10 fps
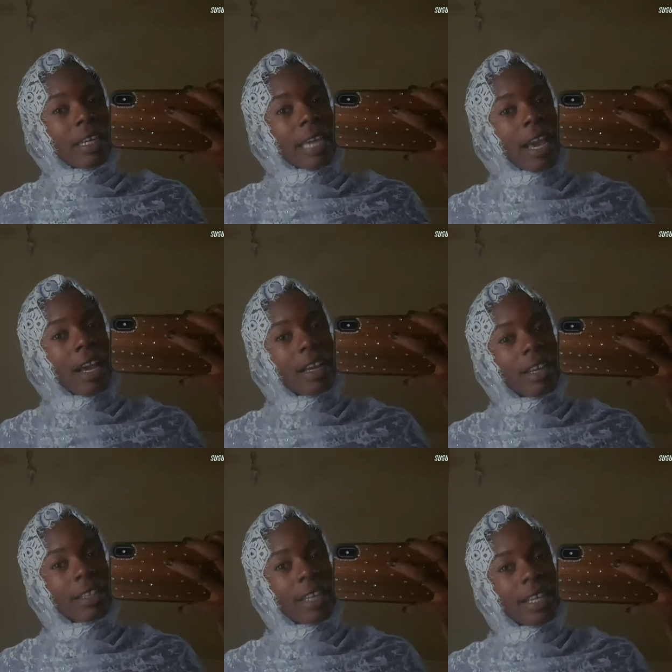Yeah,
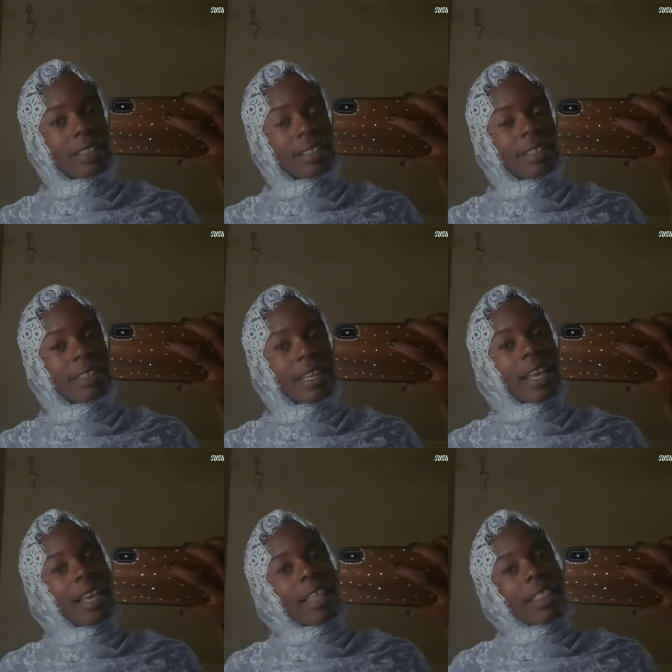that's it.
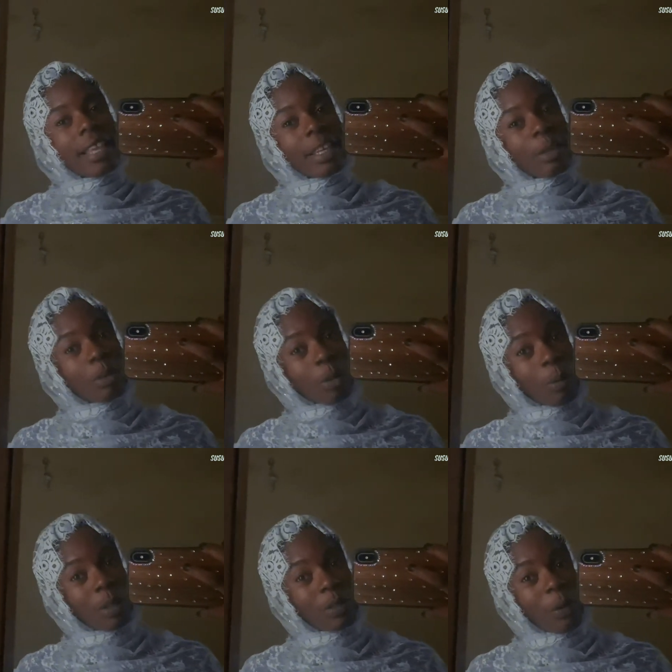Thank you so
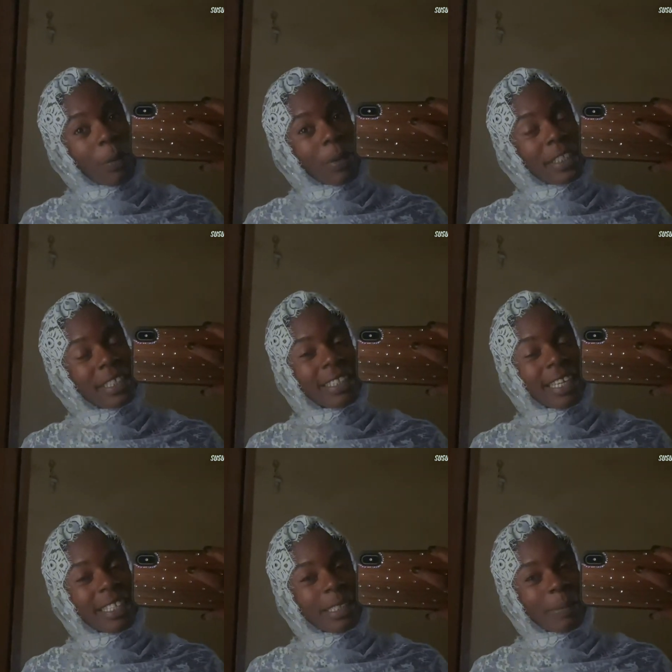much for watching.
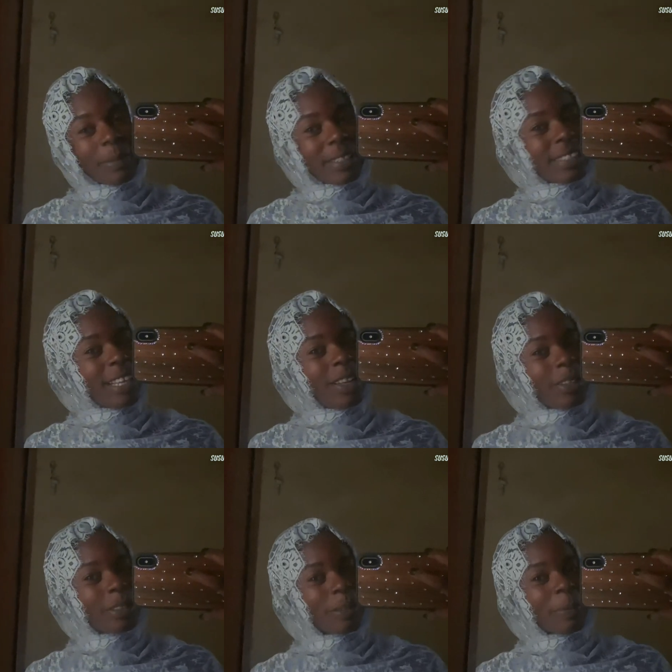It means a
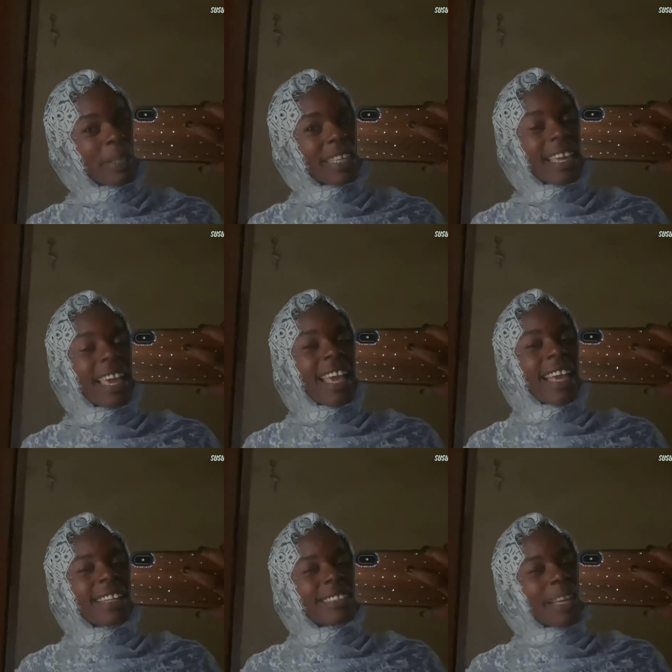lot to me.
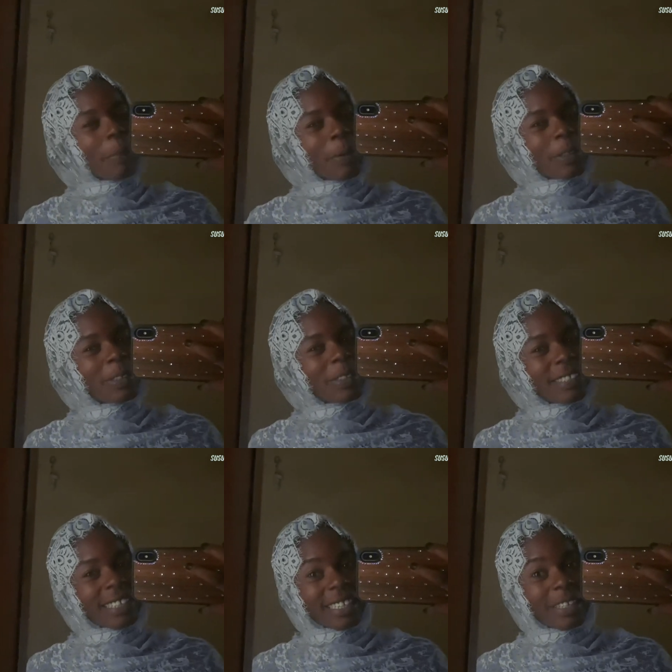Tell me what you
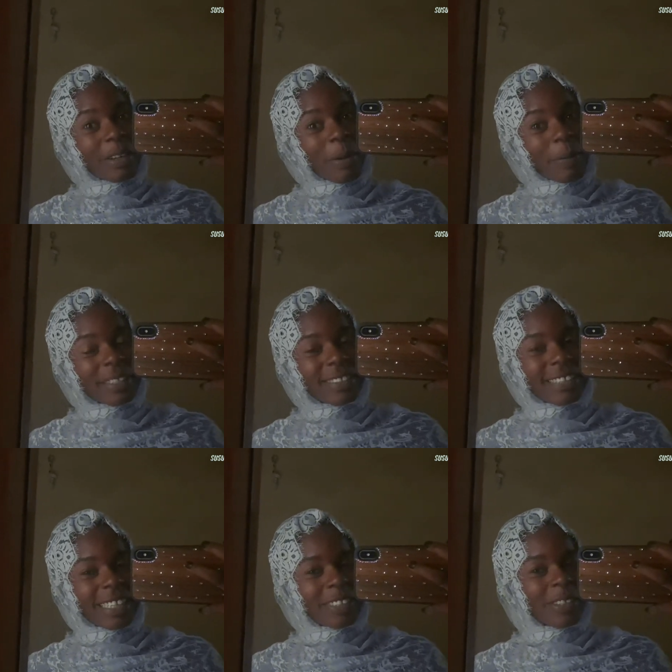think in the comment
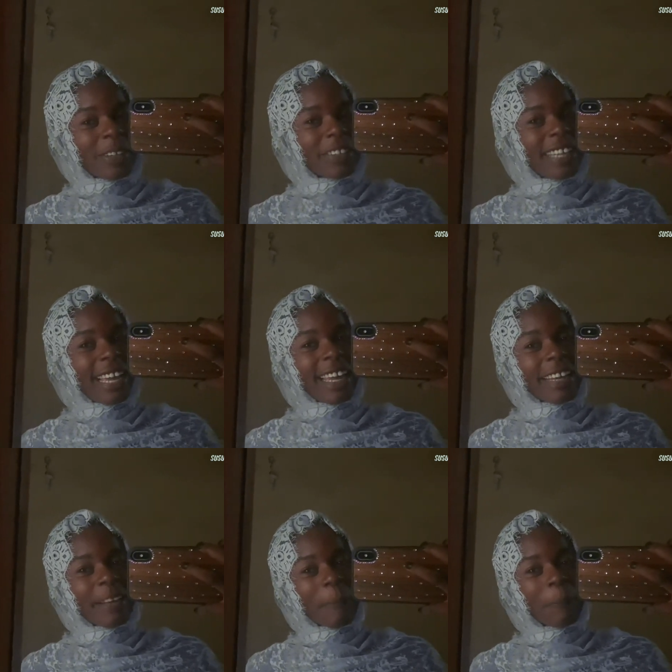section,
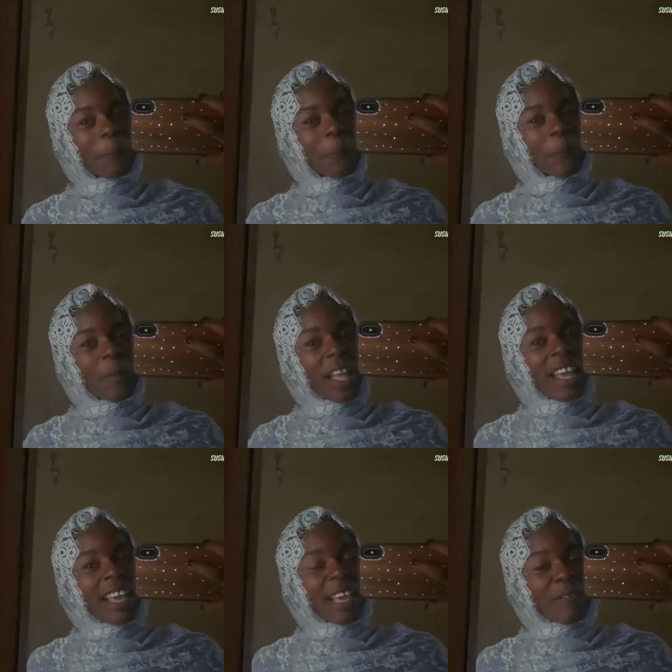and
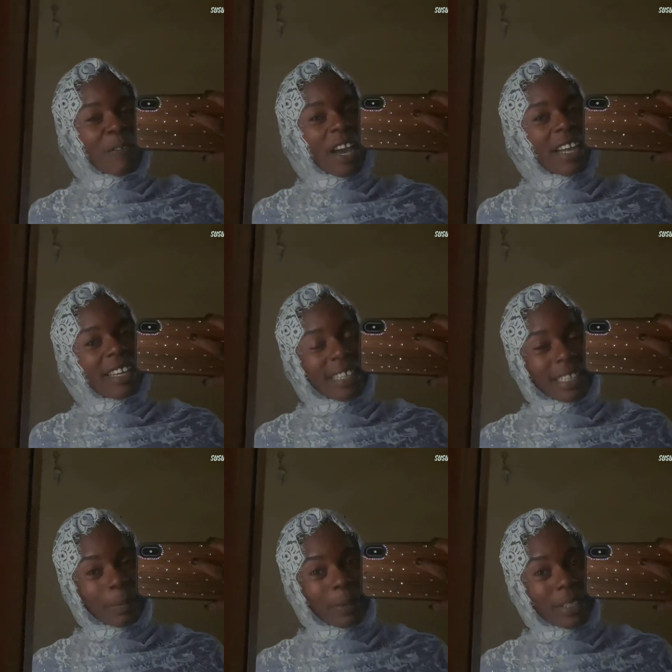if you had an
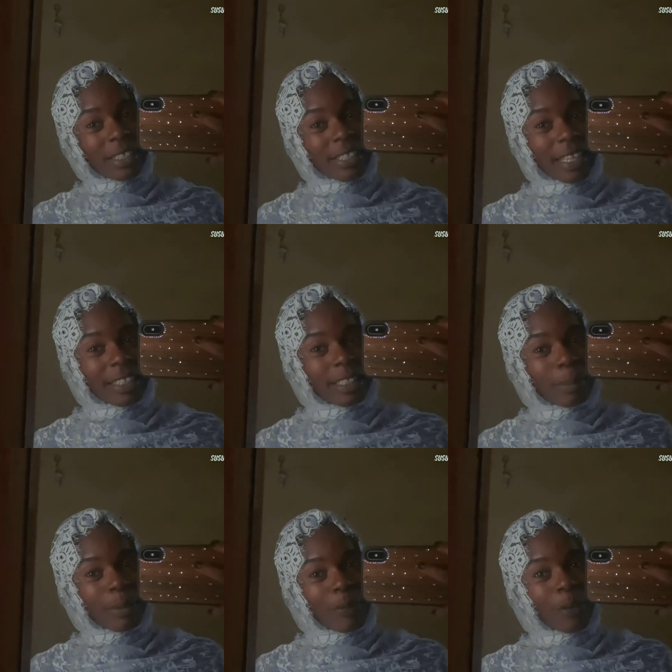experience like this
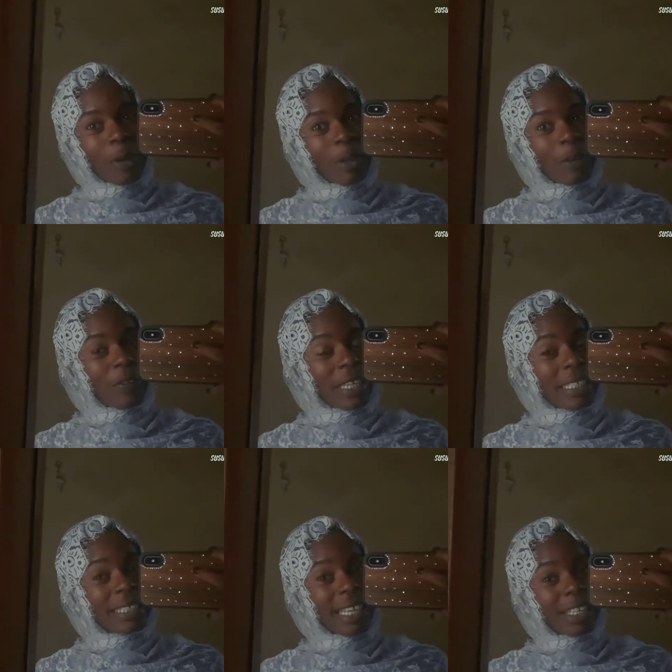before, you've
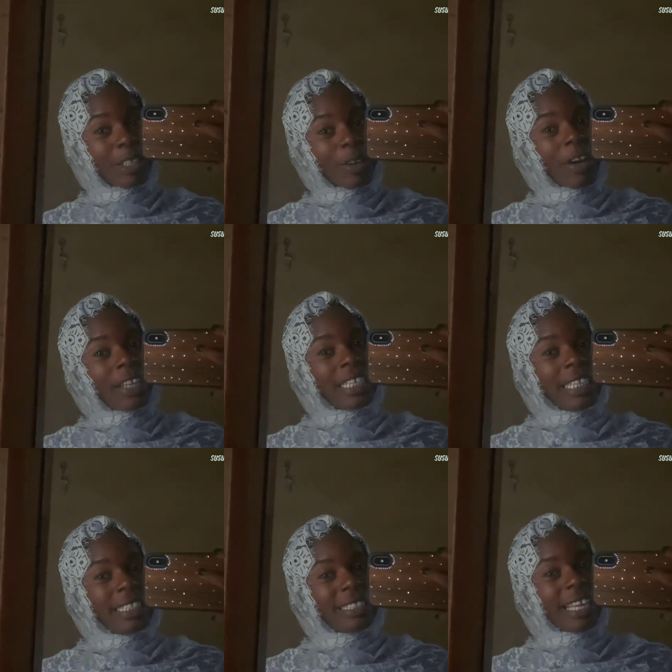interned, you're an
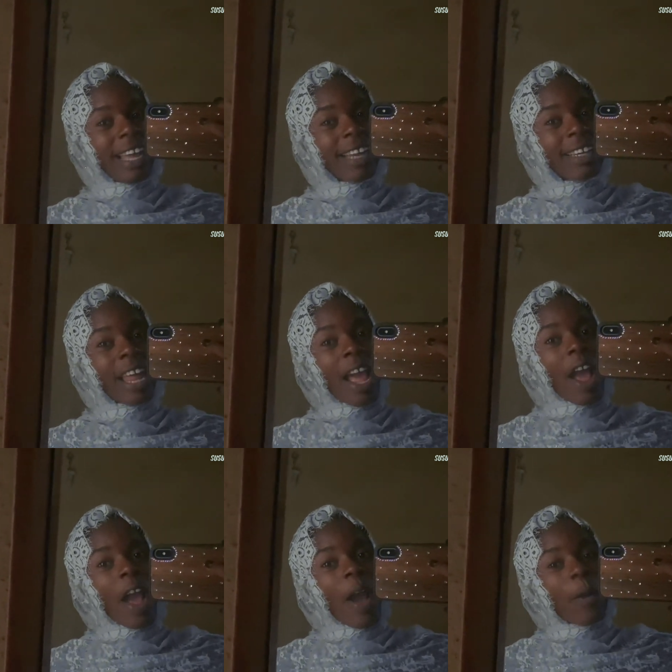intern,
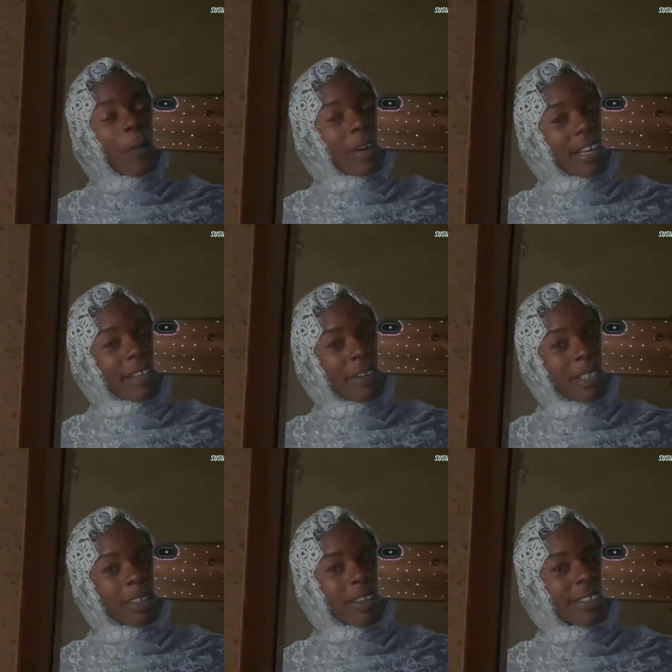whatever,
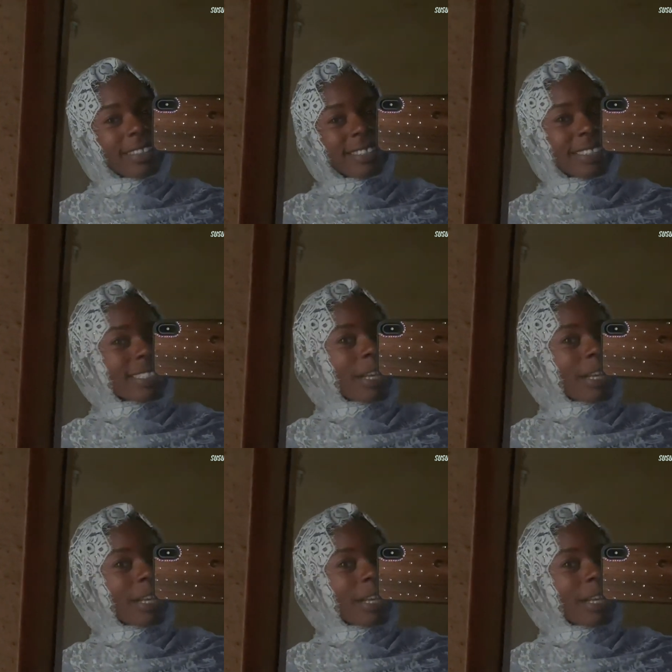just